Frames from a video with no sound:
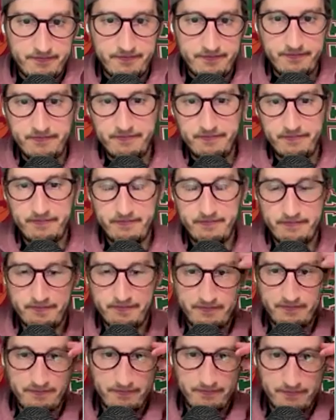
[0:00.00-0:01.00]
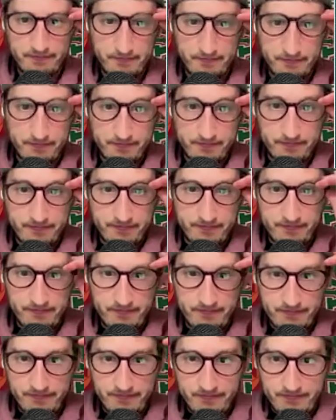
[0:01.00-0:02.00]

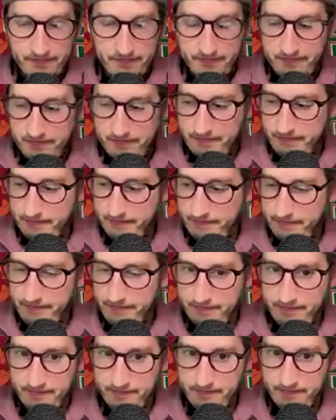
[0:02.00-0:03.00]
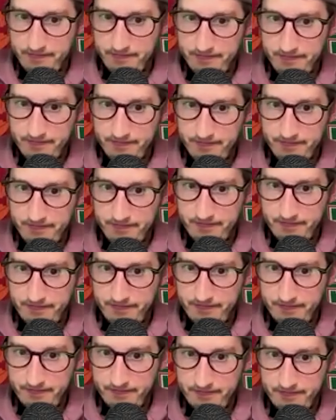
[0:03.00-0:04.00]

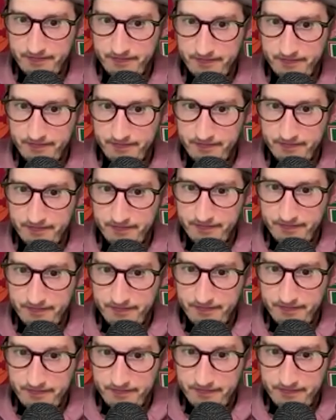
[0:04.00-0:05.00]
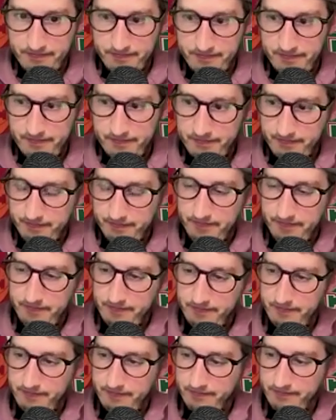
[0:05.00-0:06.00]

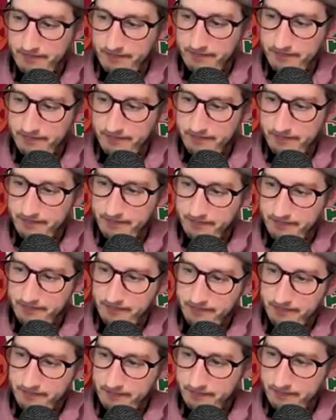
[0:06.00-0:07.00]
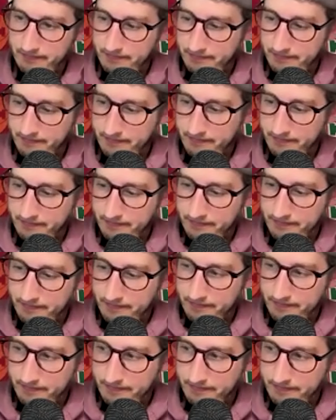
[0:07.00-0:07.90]
(silent)